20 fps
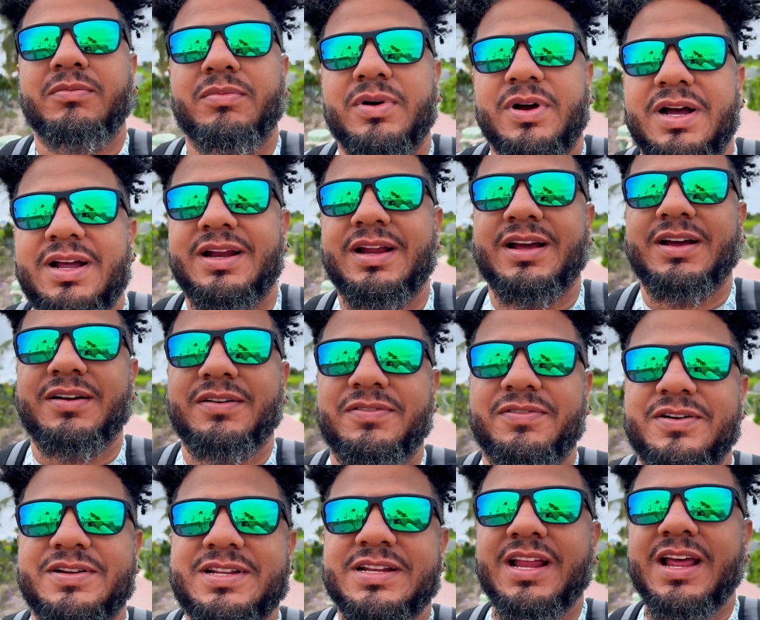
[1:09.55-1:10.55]
But
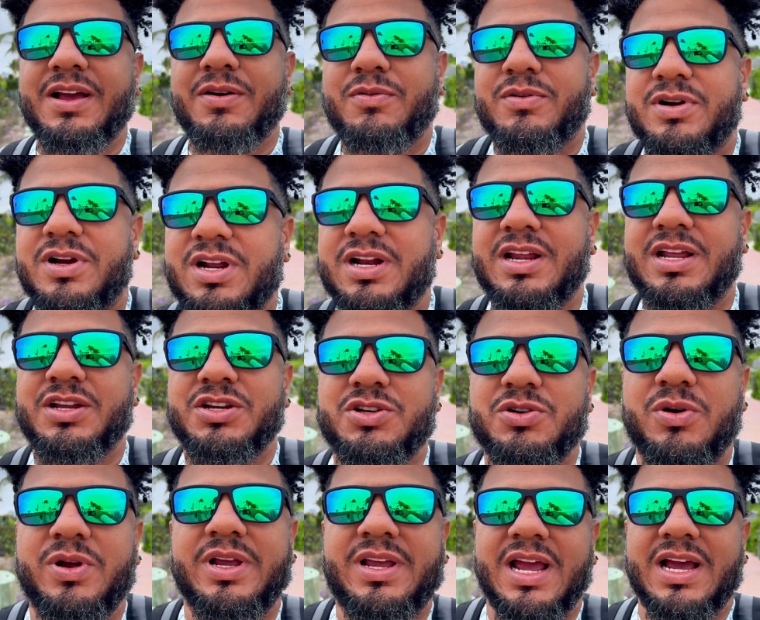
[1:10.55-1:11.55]
for today, we're gonna
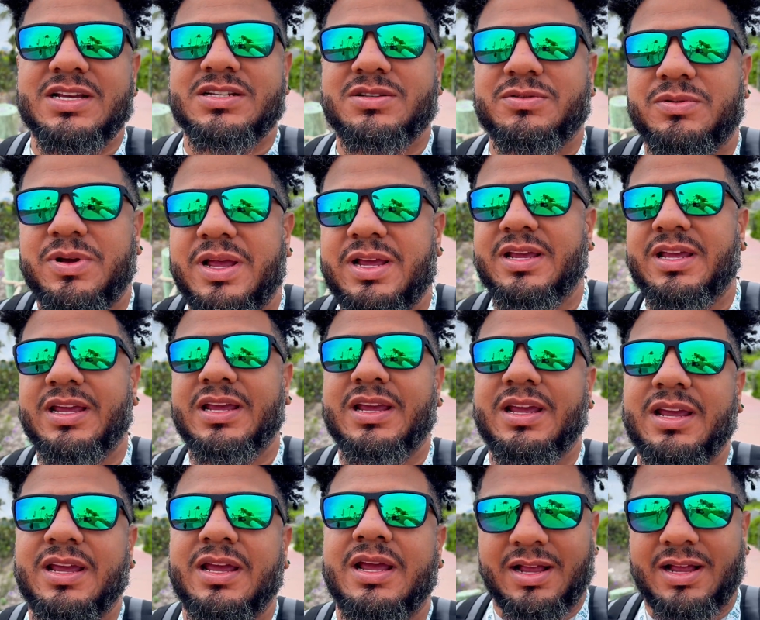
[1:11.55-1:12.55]
enjoy Castaway
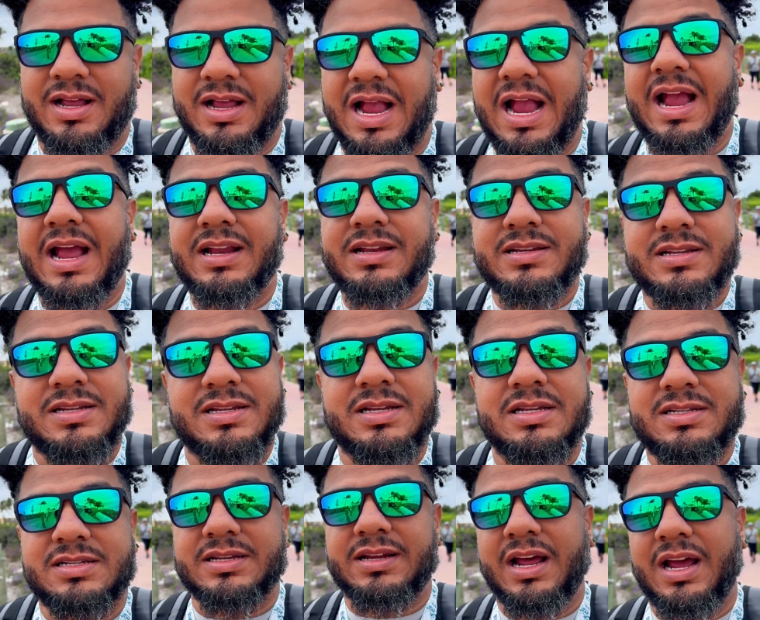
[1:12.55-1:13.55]
Cay. And
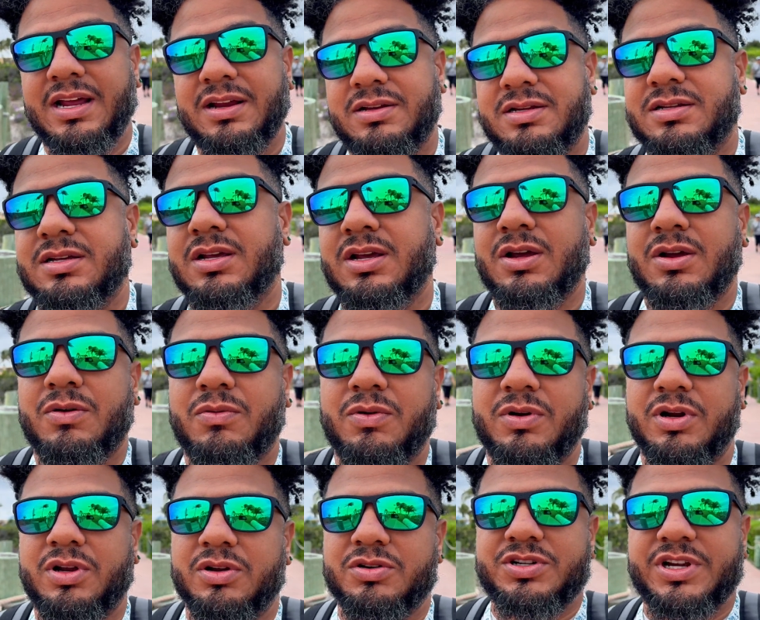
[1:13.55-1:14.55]
tonight,
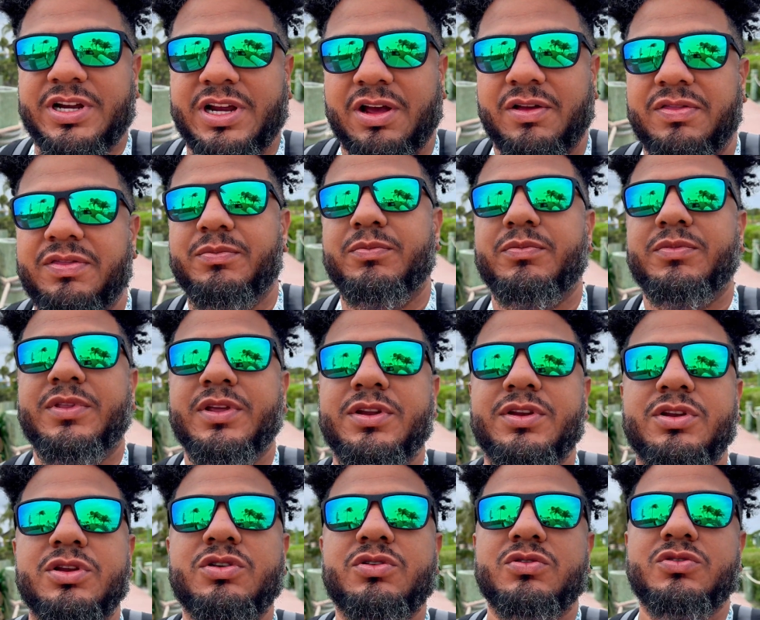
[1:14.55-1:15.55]
we're gonna go check out the
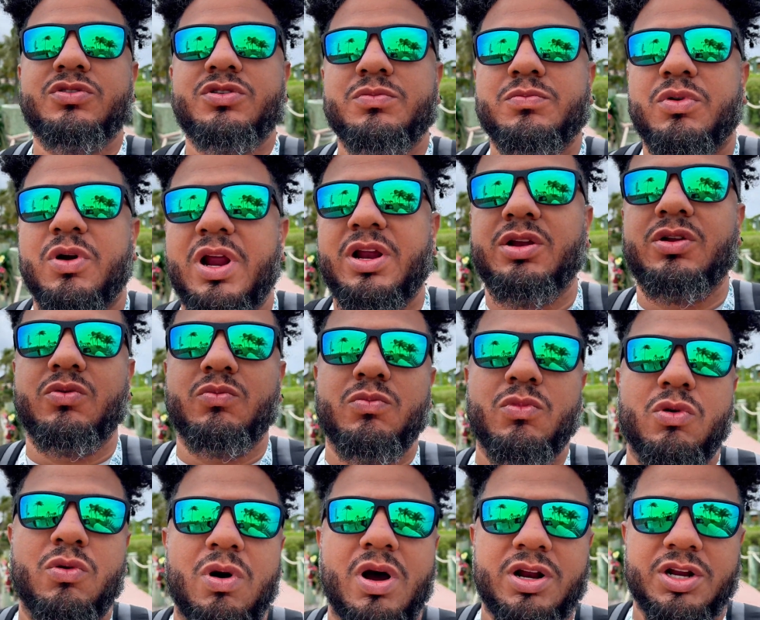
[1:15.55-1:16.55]
brand new
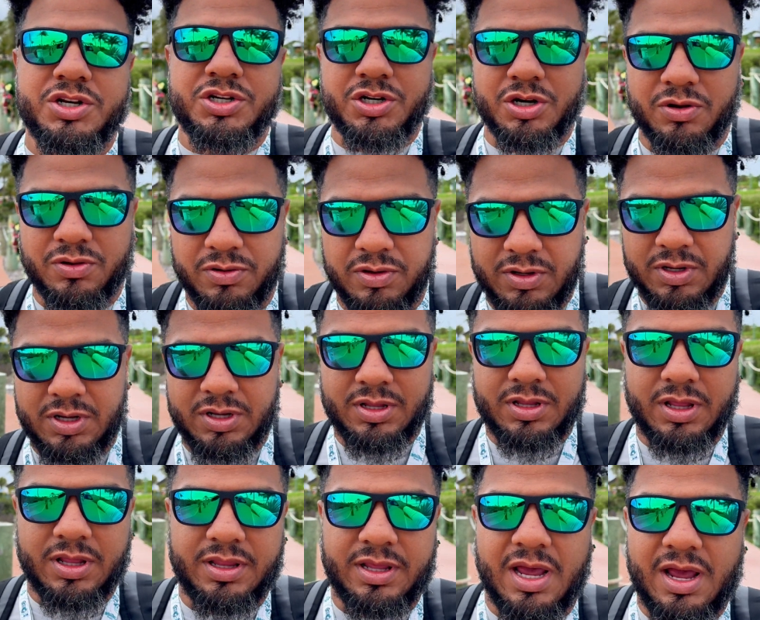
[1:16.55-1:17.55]
Moana show
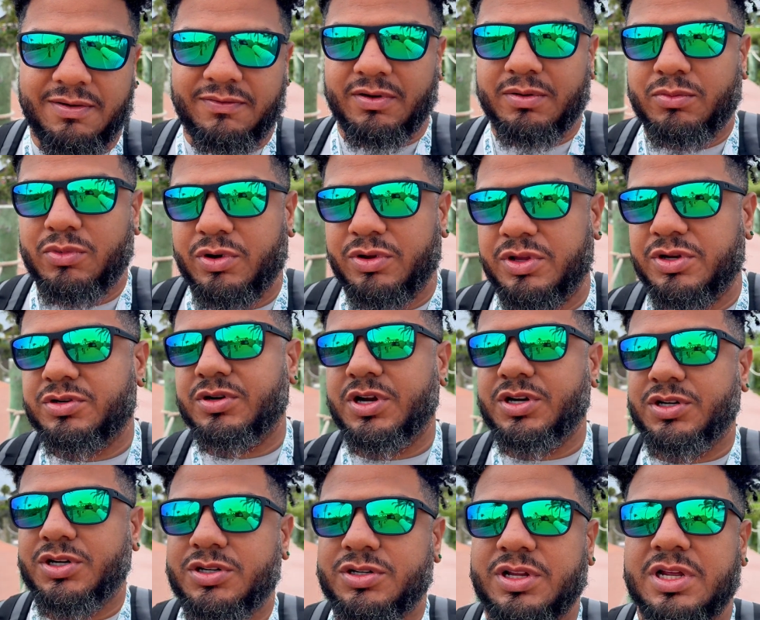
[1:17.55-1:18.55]
that they have on board the
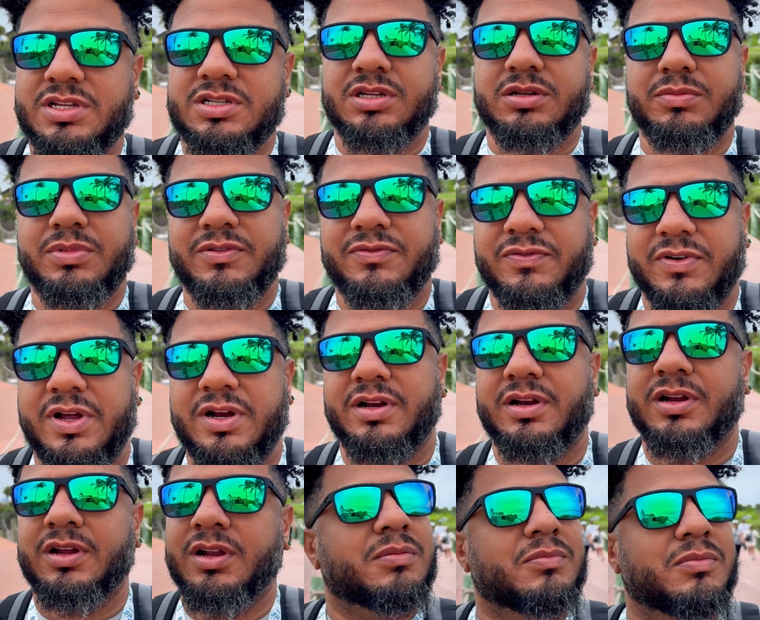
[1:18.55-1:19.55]
Treasure. So that's gonna be fun.
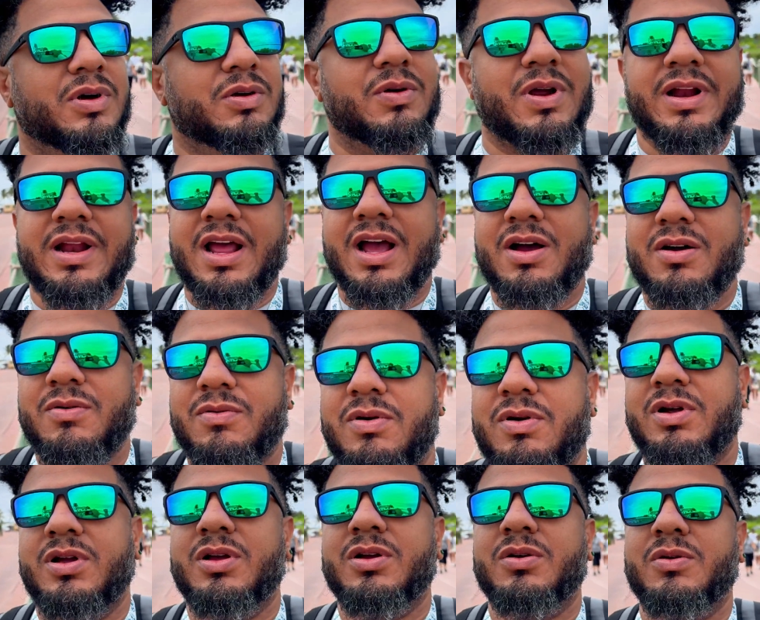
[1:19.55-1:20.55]
But right now,
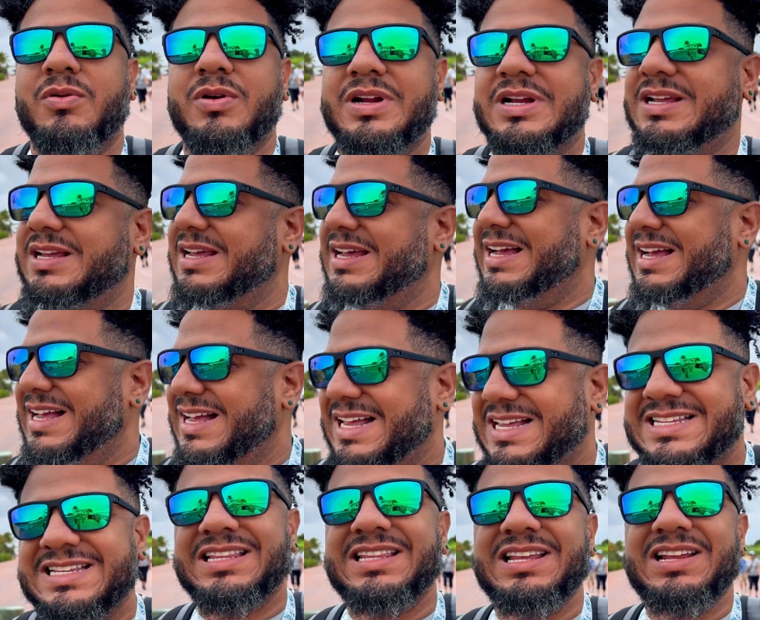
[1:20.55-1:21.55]

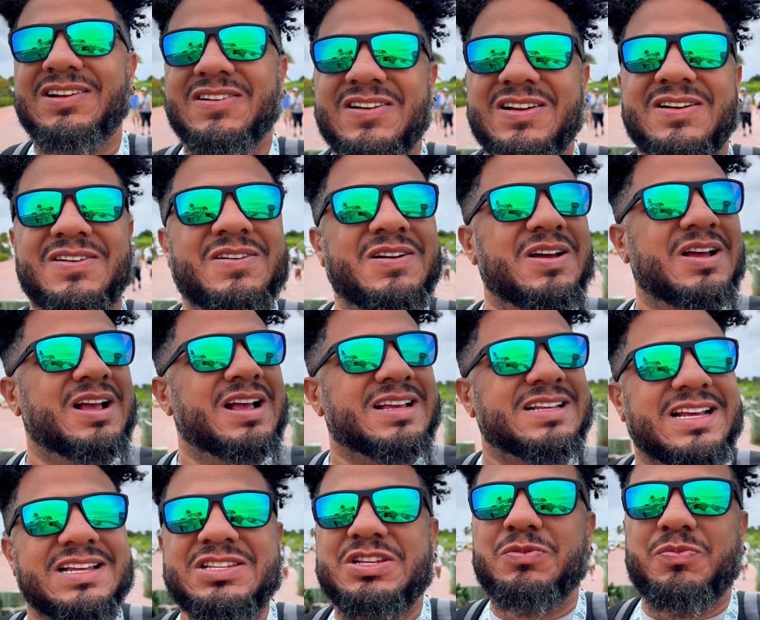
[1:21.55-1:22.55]
it's a little,
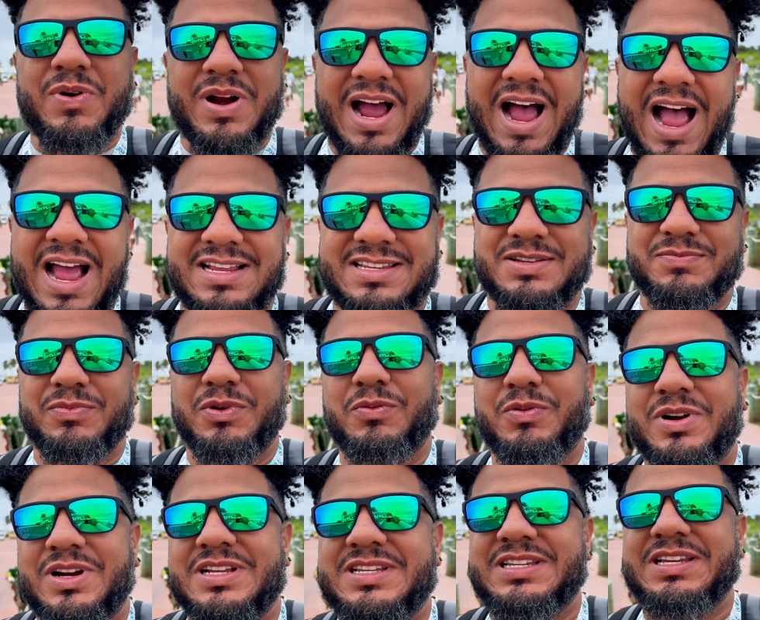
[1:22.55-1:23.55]
not super hot, but
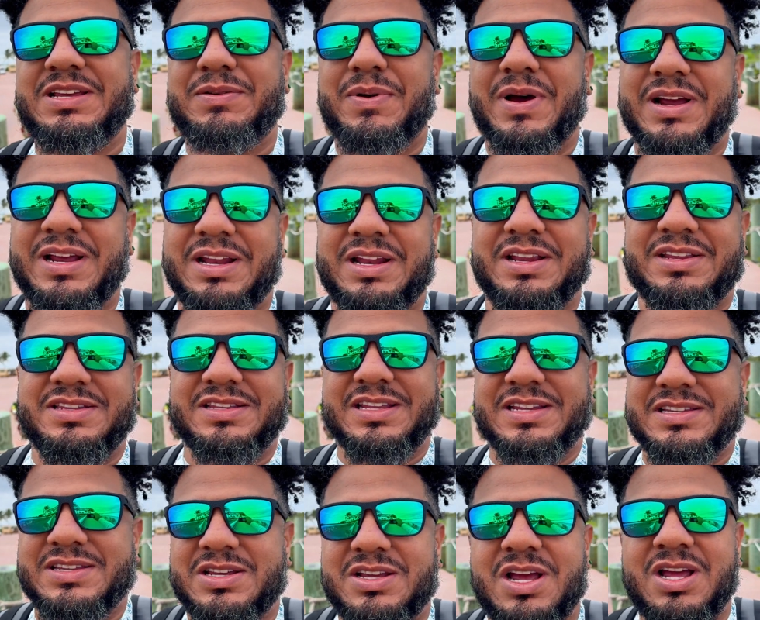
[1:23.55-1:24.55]
we're gonna see about getting into
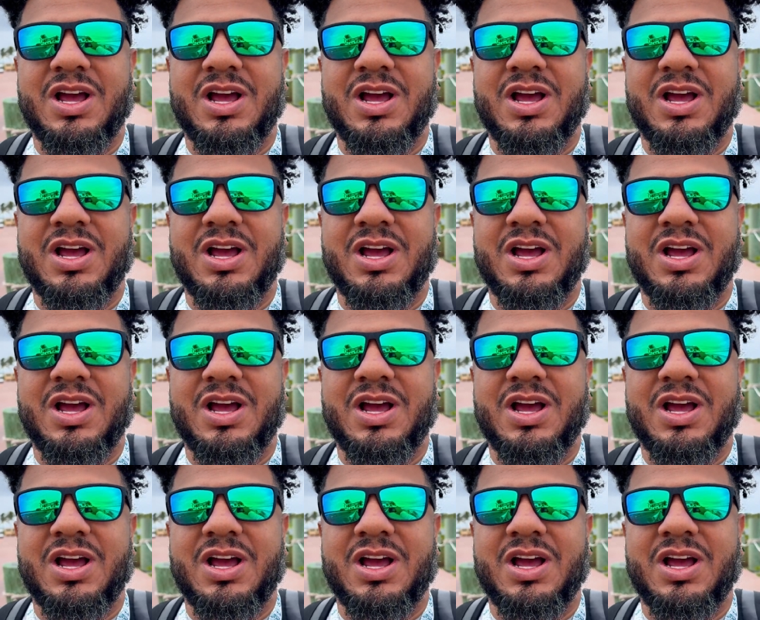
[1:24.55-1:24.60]
this